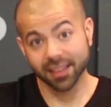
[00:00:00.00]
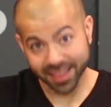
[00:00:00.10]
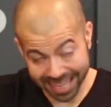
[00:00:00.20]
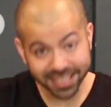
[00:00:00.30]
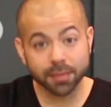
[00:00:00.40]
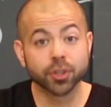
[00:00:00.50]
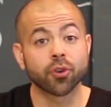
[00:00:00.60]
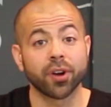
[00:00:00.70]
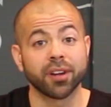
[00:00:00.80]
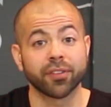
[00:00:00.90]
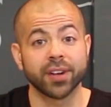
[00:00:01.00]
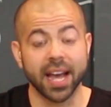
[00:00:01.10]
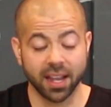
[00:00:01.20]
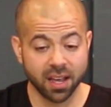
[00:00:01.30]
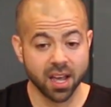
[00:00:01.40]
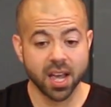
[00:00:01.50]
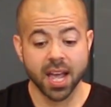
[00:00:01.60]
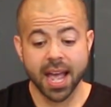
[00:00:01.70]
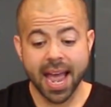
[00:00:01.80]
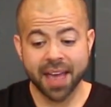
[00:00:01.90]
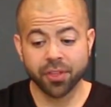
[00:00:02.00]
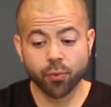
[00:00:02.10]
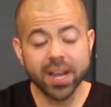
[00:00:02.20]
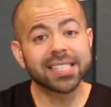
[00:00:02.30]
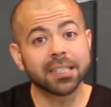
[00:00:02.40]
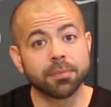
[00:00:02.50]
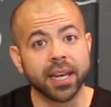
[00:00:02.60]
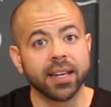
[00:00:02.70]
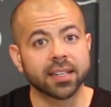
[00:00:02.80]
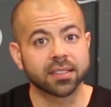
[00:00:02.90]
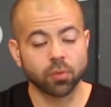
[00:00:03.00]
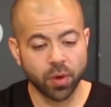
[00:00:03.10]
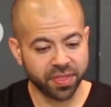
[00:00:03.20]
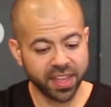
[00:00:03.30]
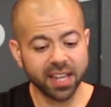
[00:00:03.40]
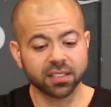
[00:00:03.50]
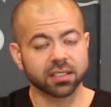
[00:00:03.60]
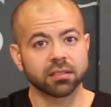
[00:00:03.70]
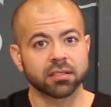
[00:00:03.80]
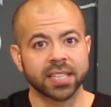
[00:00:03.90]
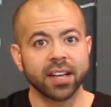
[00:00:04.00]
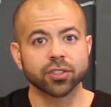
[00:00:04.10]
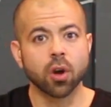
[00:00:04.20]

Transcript: That's the majority of your day. And the reason being is when sales